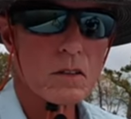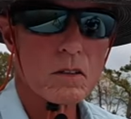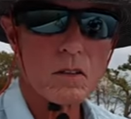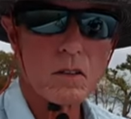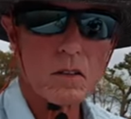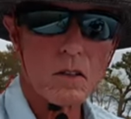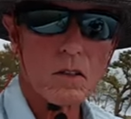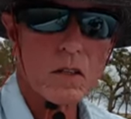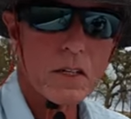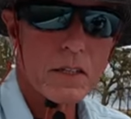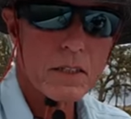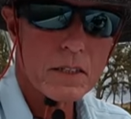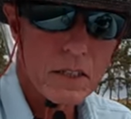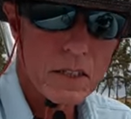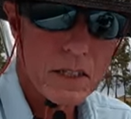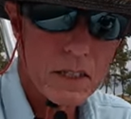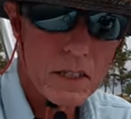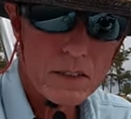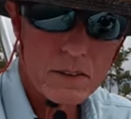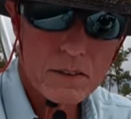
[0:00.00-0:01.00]
All right,
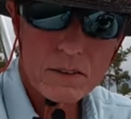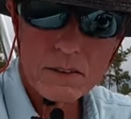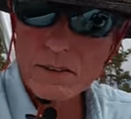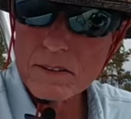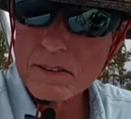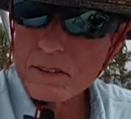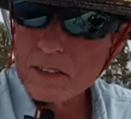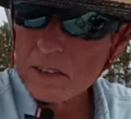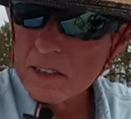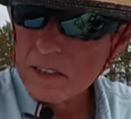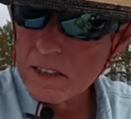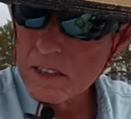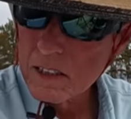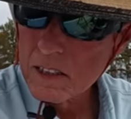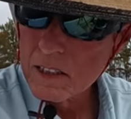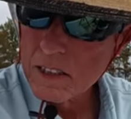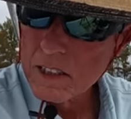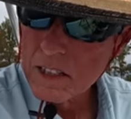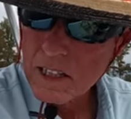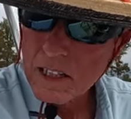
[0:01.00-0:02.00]
guys,
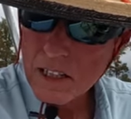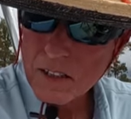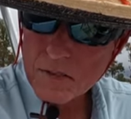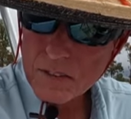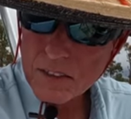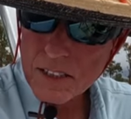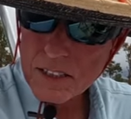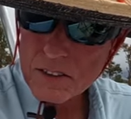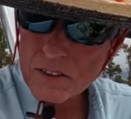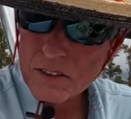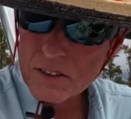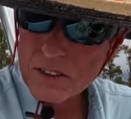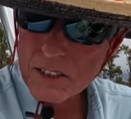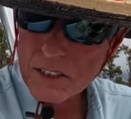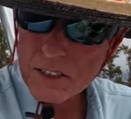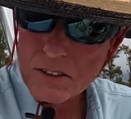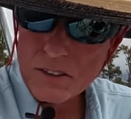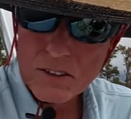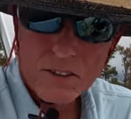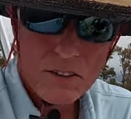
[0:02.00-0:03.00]
I forgot to tell
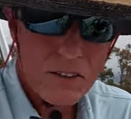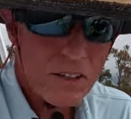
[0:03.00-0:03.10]
you,